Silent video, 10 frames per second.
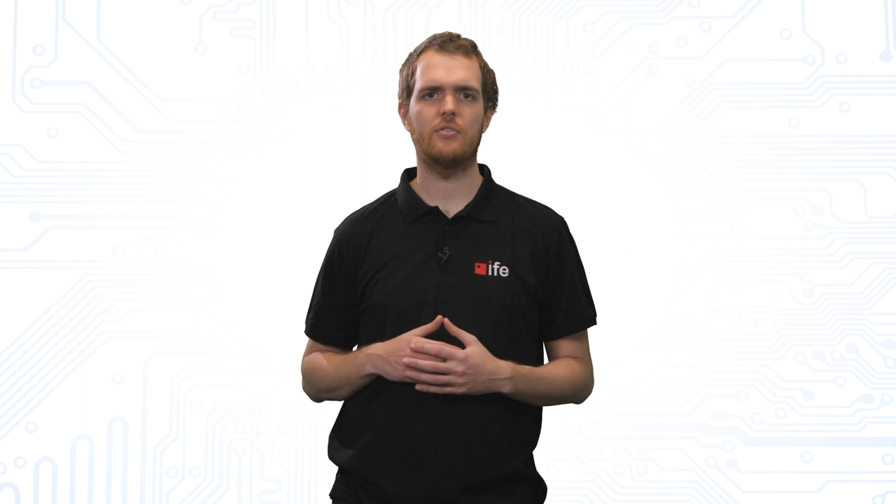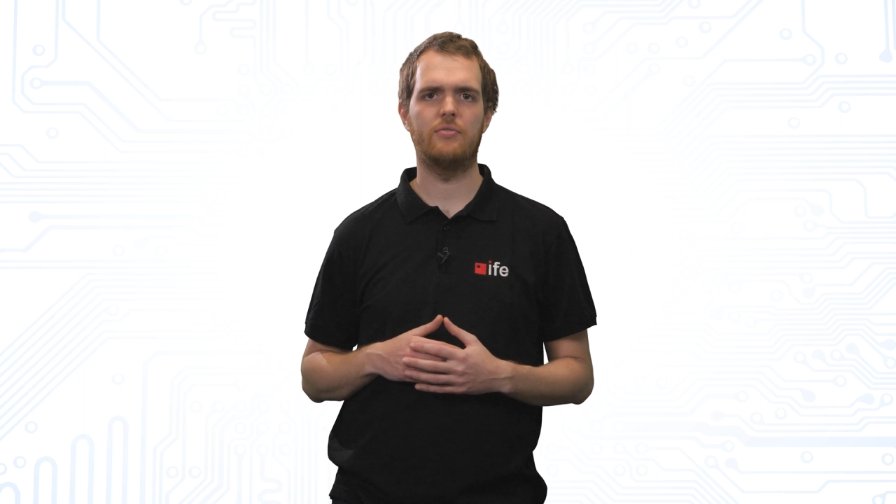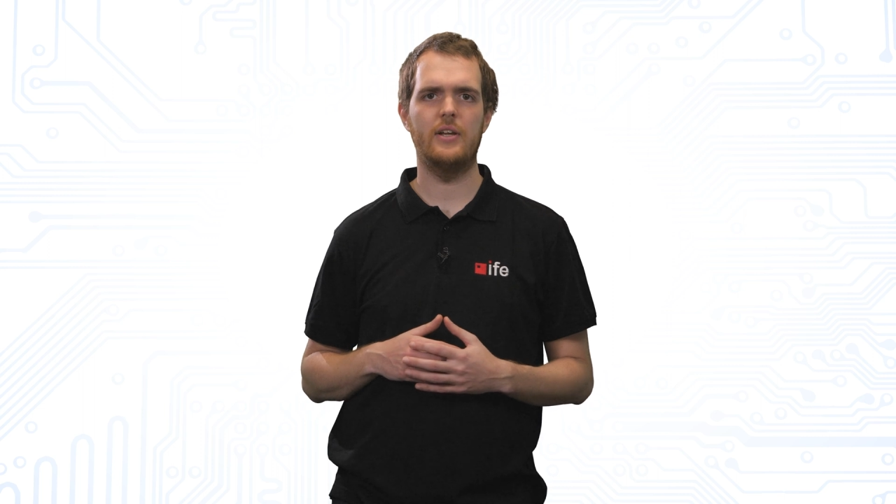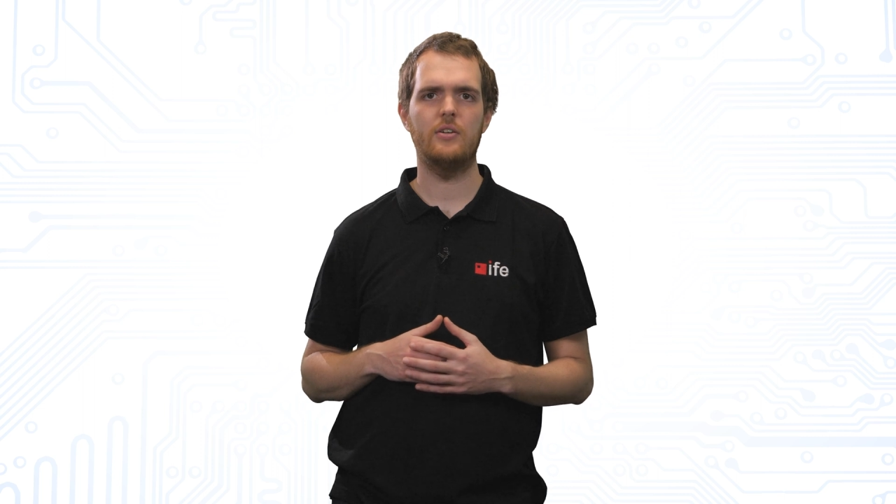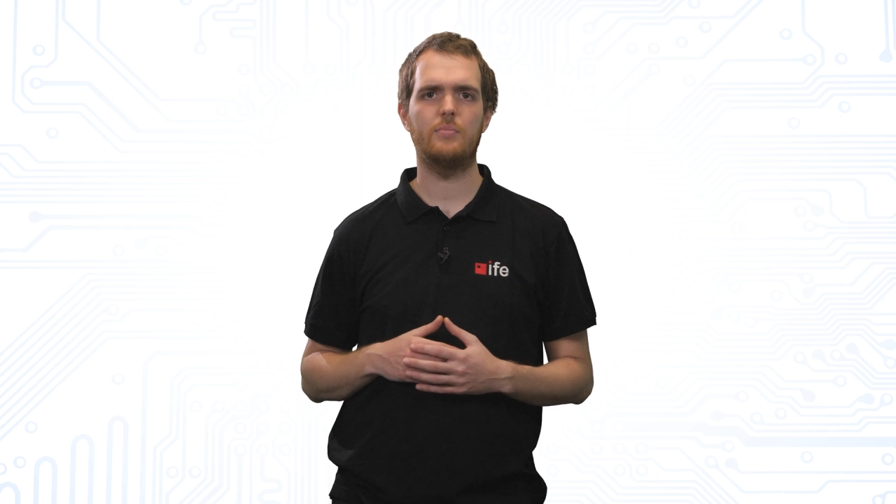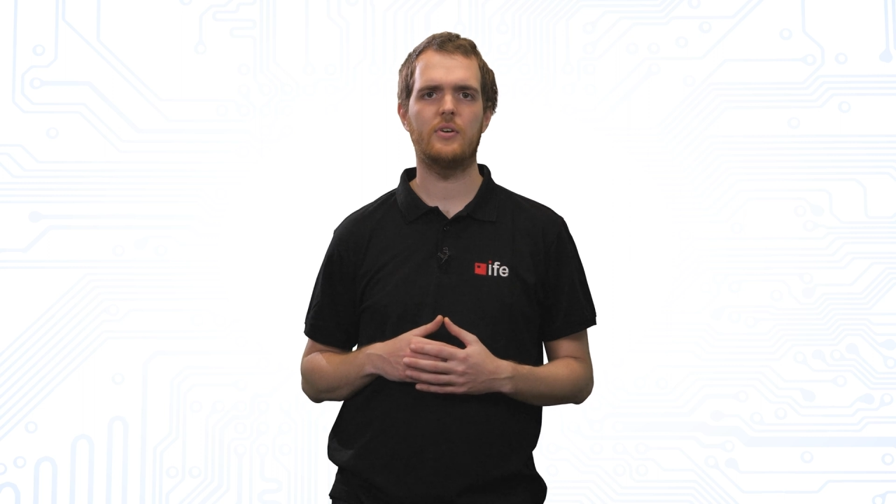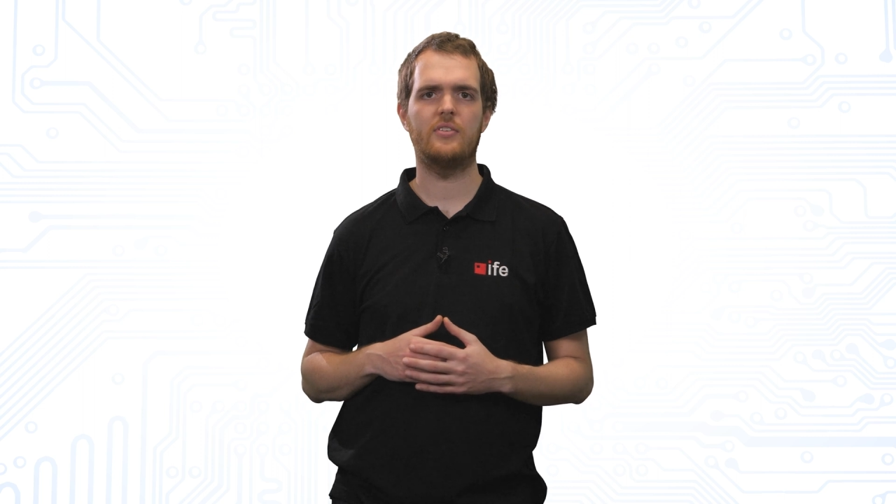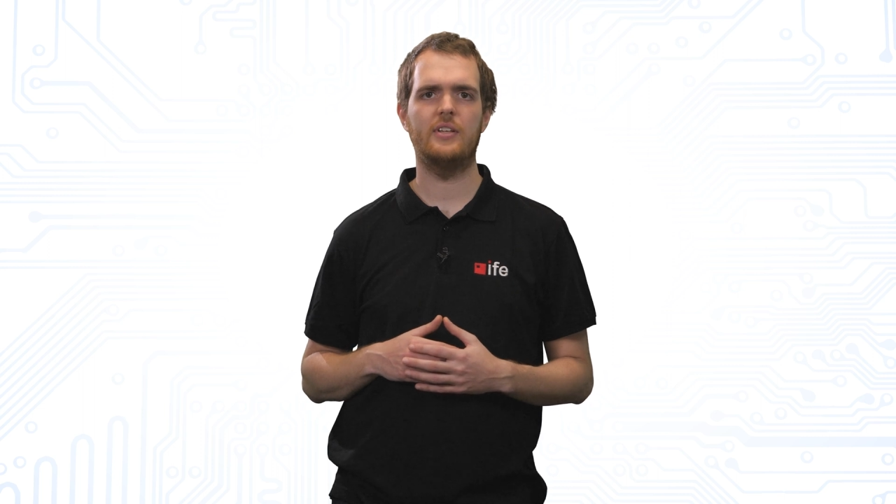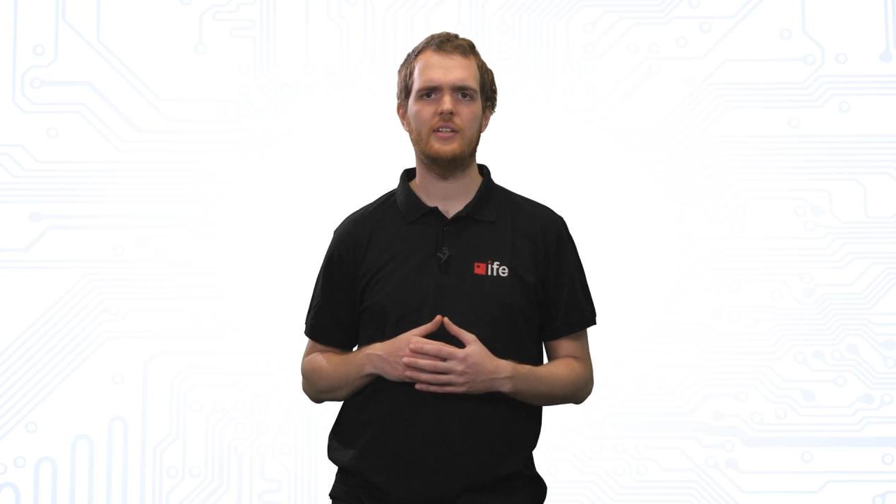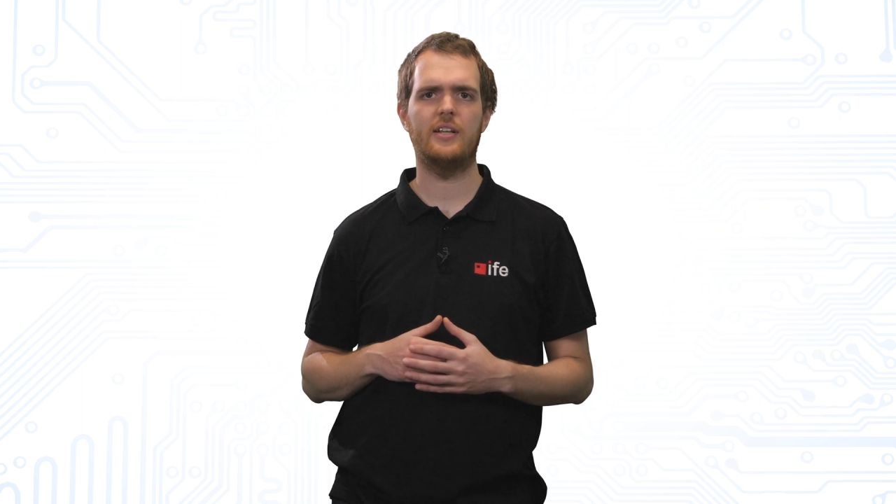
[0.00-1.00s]
of layered
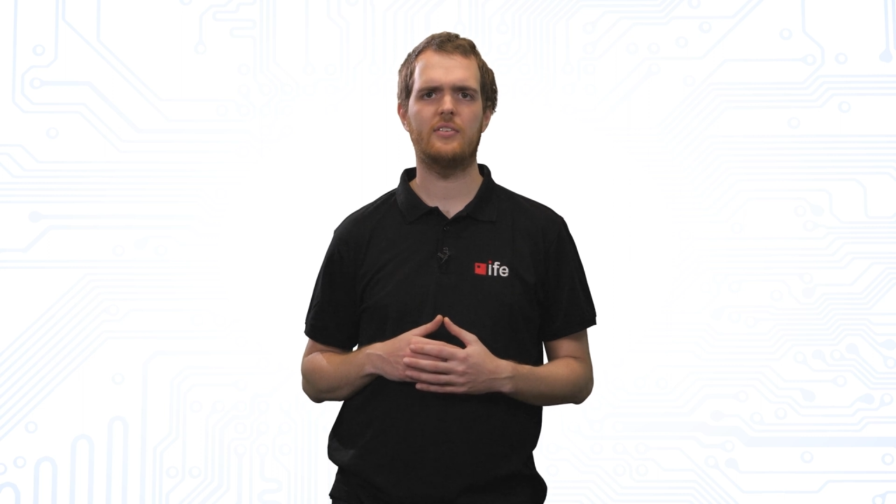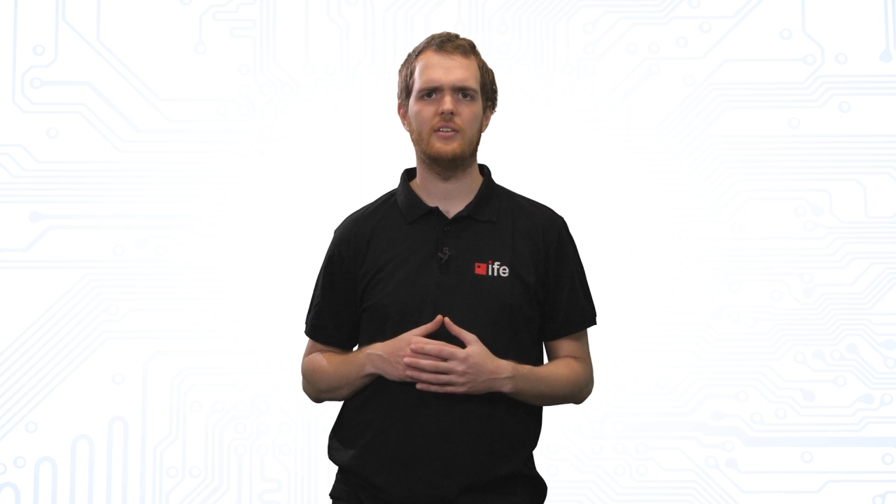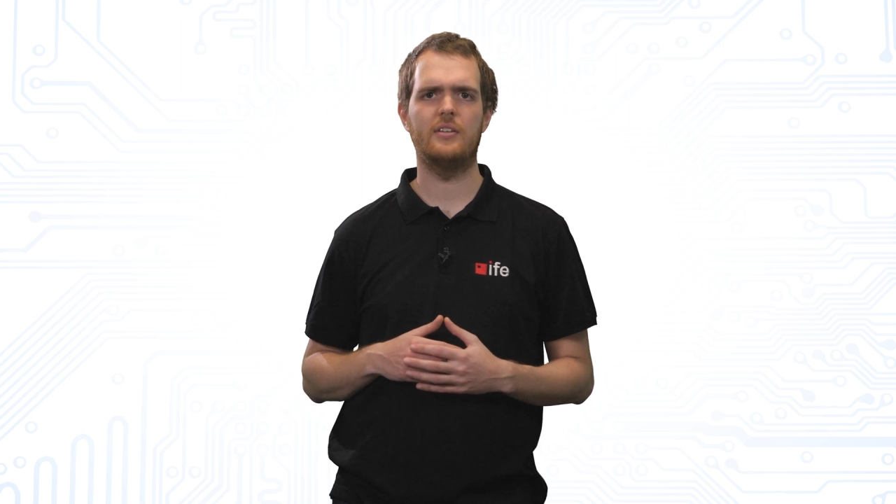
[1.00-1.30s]
parasitics